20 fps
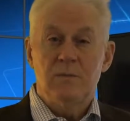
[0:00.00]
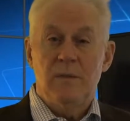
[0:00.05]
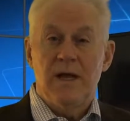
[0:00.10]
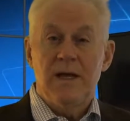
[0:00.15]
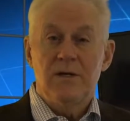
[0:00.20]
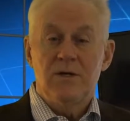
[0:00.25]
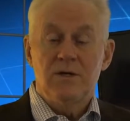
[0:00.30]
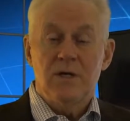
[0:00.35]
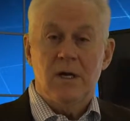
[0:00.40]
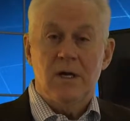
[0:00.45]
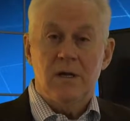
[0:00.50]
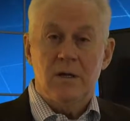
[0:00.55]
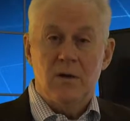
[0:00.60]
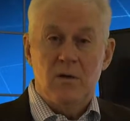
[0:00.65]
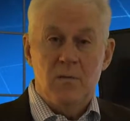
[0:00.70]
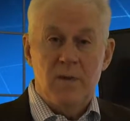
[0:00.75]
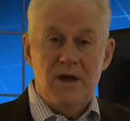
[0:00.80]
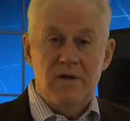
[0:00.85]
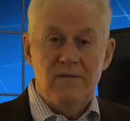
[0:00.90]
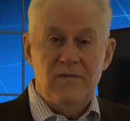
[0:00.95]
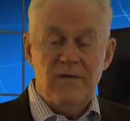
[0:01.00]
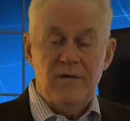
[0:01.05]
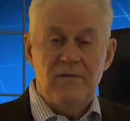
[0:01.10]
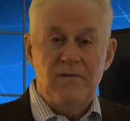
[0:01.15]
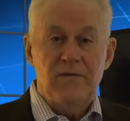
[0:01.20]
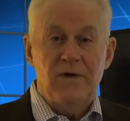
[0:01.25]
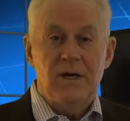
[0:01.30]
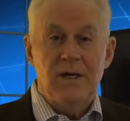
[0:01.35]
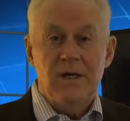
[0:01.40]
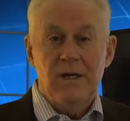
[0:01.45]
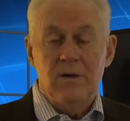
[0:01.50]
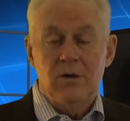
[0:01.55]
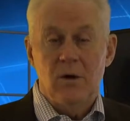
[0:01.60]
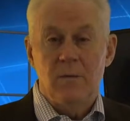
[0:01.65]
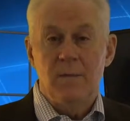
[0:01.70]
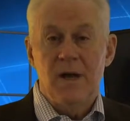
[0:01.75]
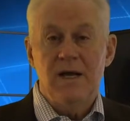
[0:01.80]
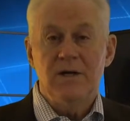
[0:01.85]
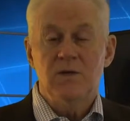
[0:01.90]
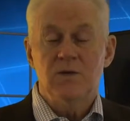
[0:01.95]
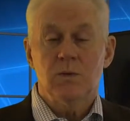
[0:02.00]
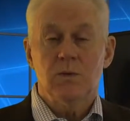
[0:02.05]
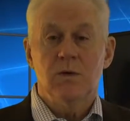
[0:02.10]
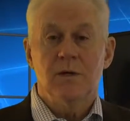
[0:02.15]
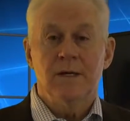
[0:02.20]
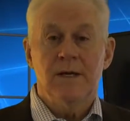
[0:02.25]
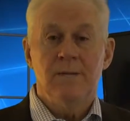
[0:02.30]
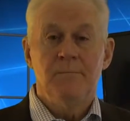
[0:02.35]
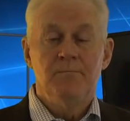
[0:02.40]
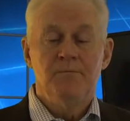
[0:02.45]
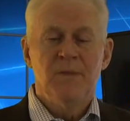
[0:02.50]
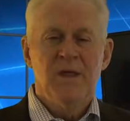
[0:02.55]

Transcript: May 10 or May 15 or May 20.